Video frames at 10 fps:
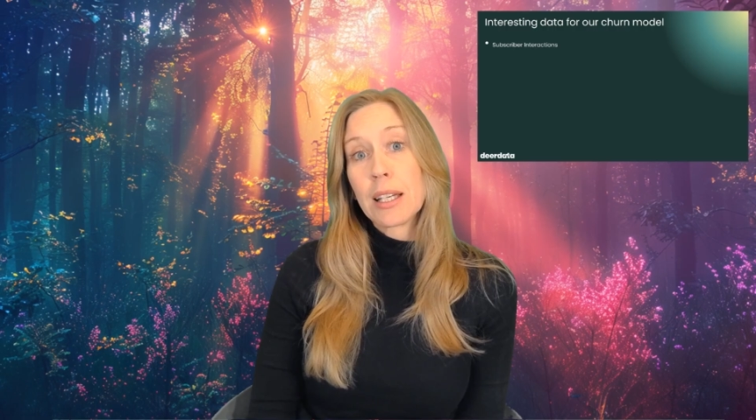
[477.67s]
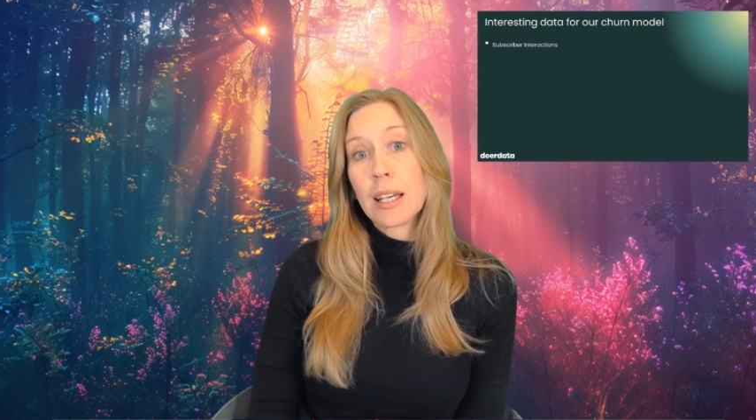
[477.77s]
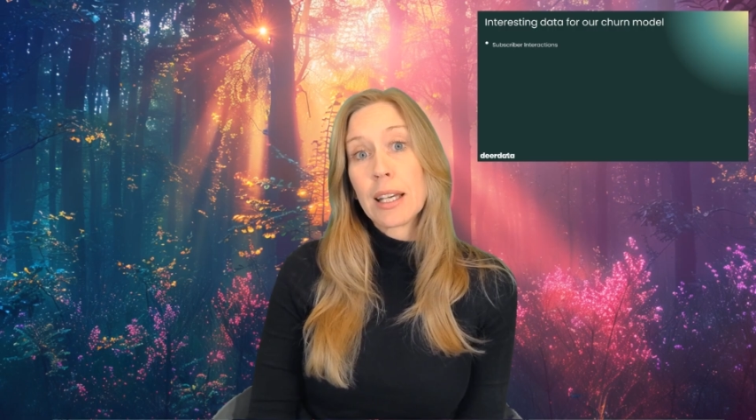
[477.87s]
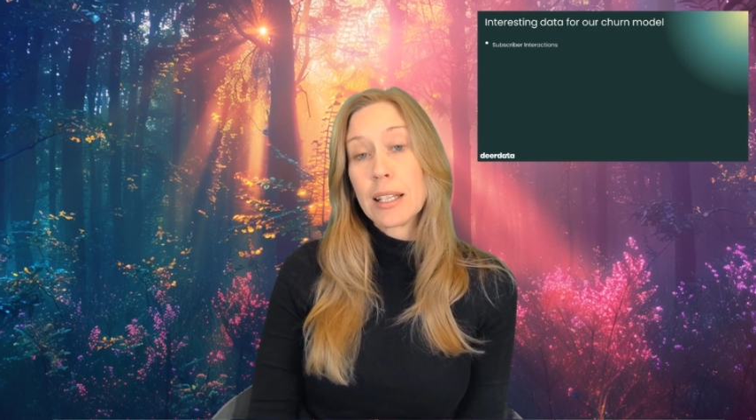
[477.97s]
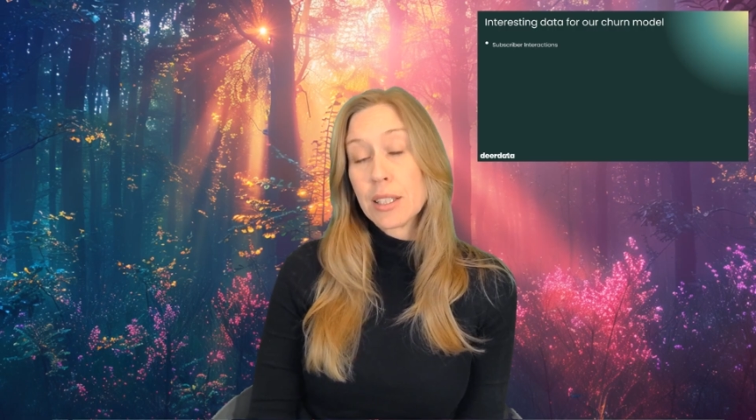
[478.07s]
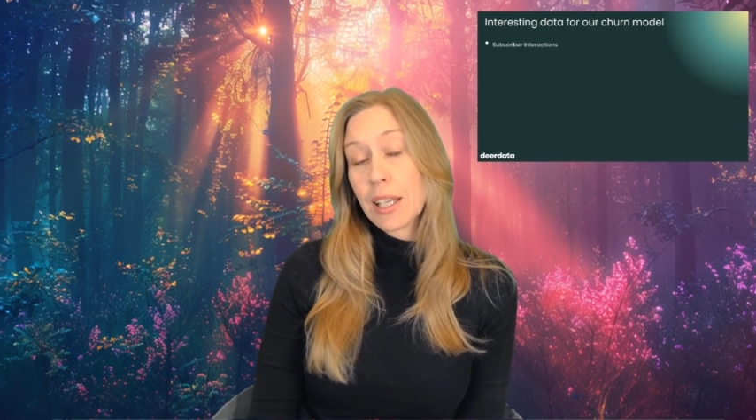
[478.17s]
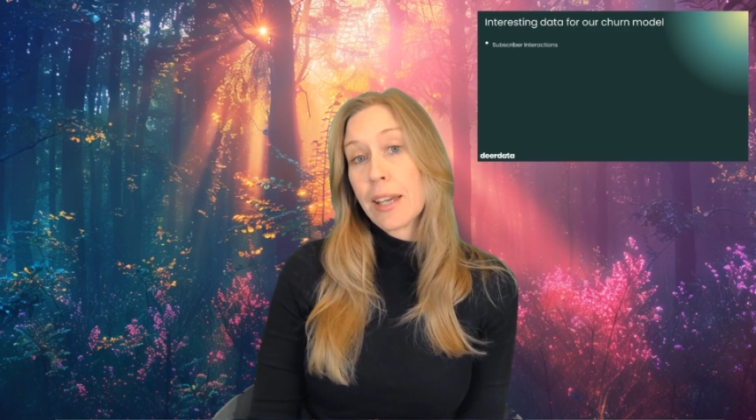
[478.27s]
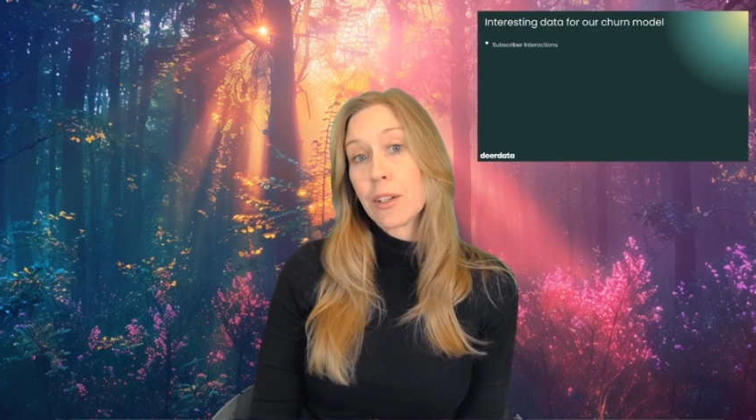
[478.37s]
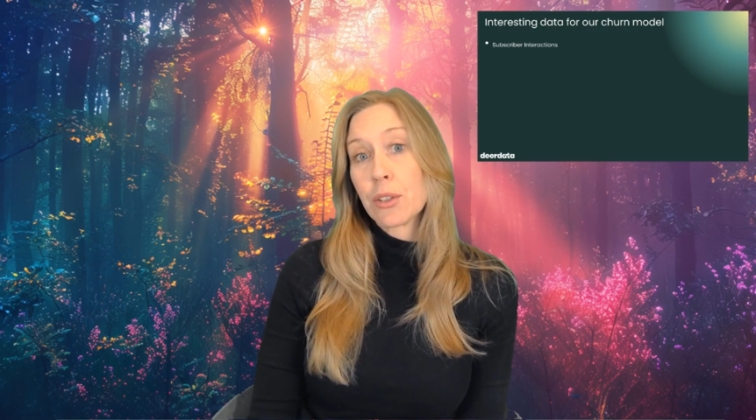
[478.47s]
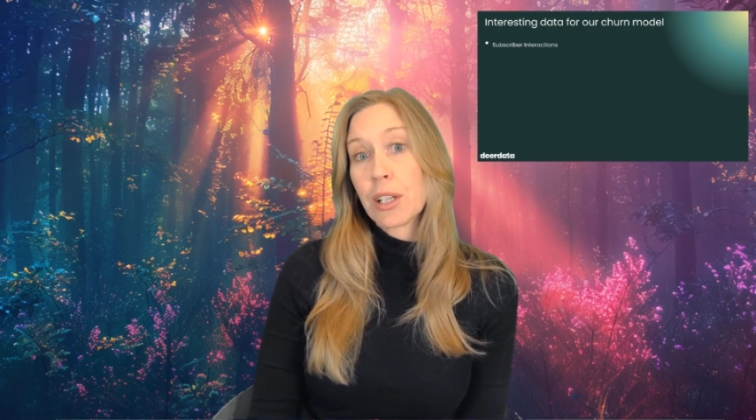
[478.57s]
an
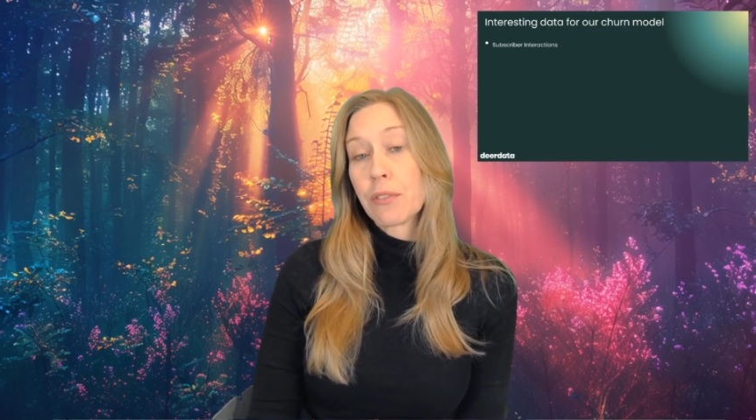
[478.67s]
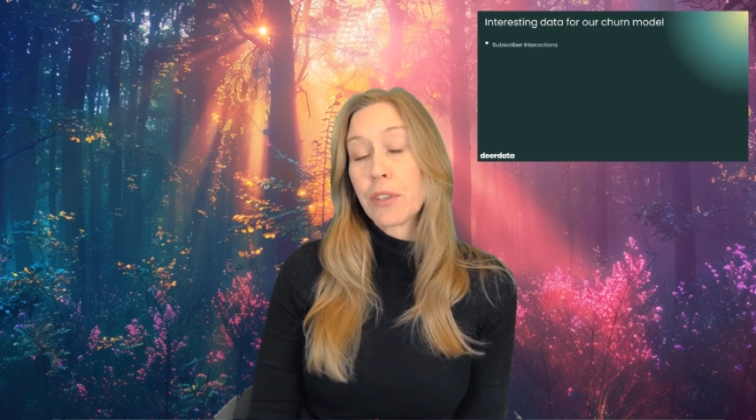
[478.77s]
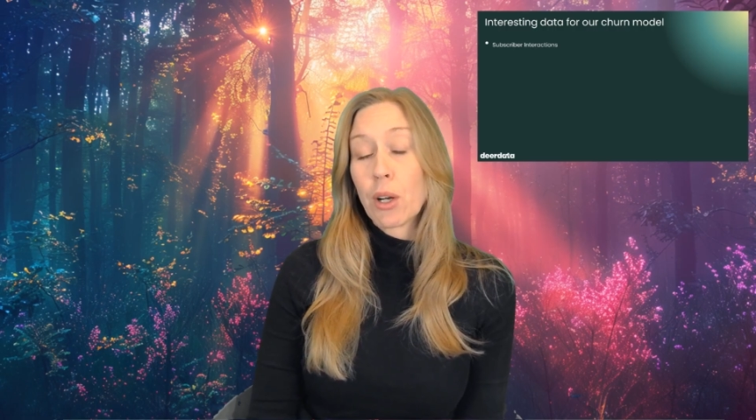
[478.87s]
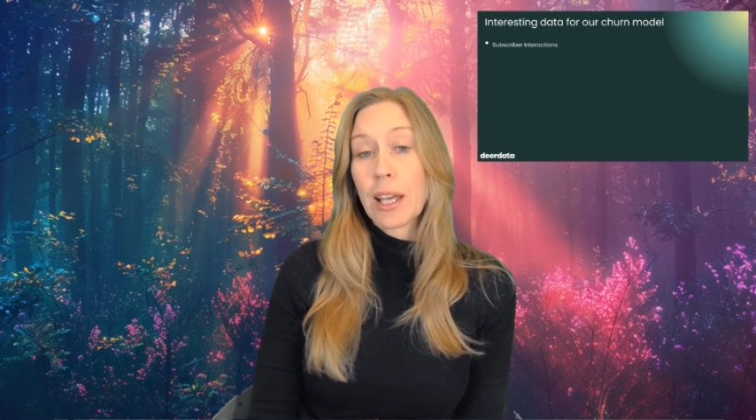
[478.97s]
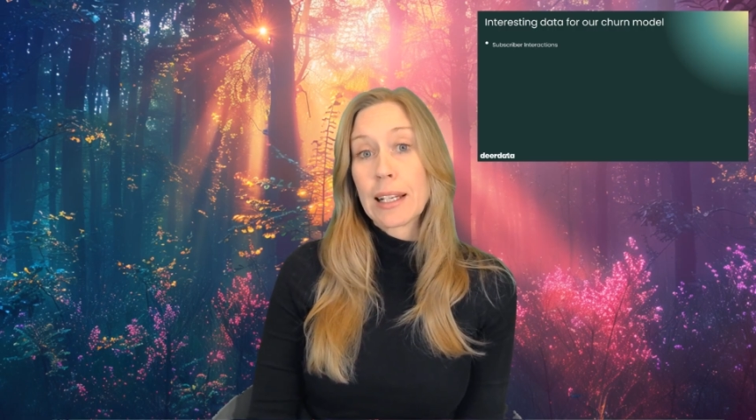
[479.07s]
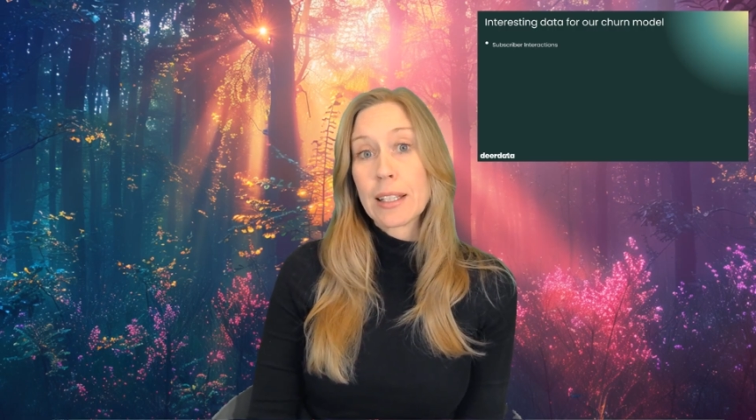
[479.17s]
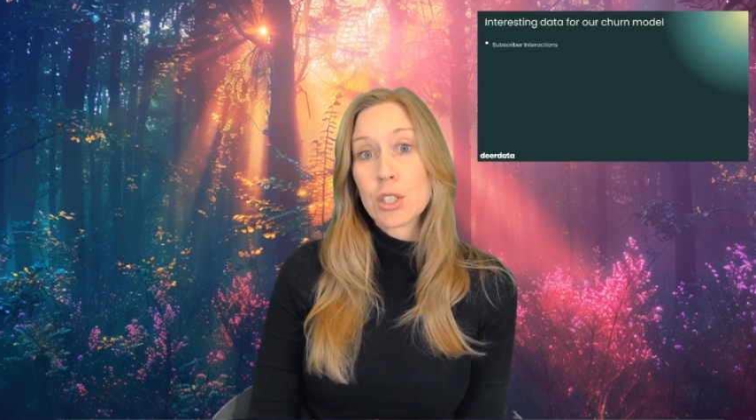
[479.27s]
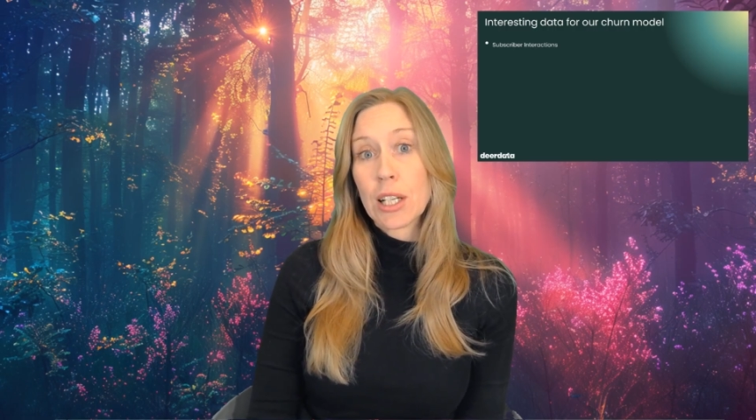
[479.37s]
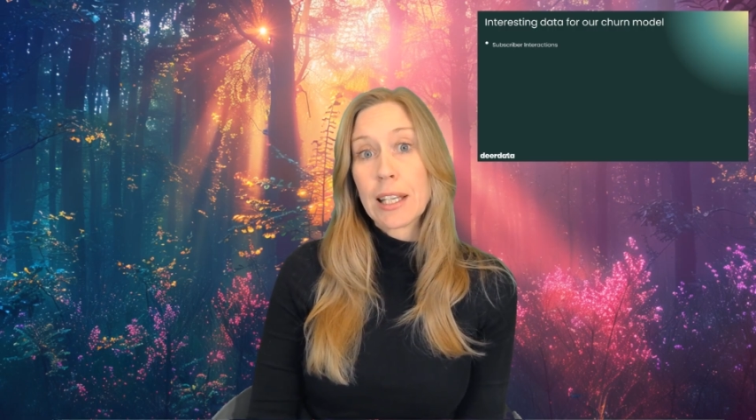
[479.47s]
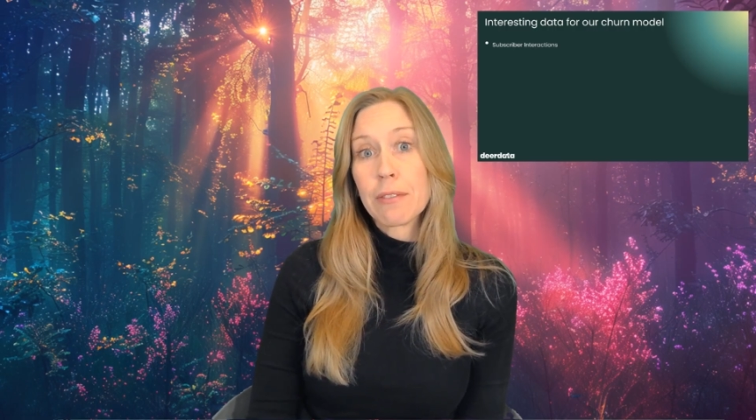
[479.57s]
indicator if they're likely to
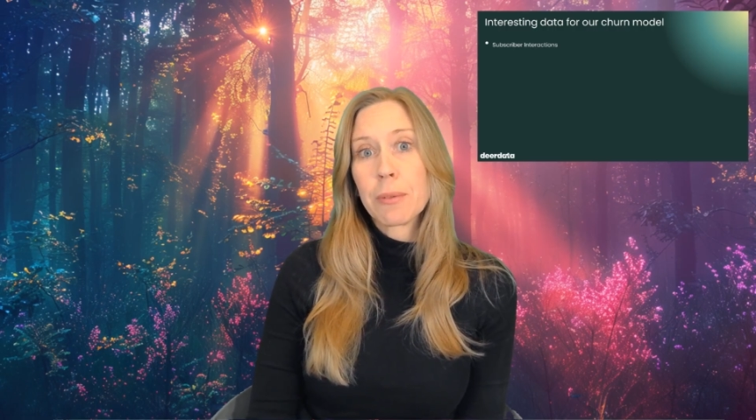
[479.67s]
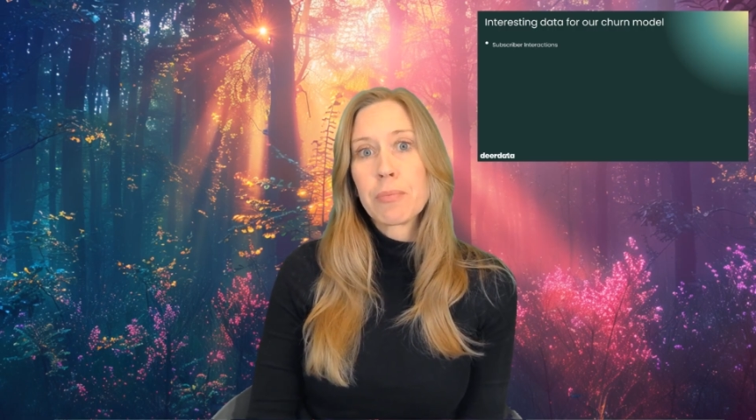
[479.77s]
leave.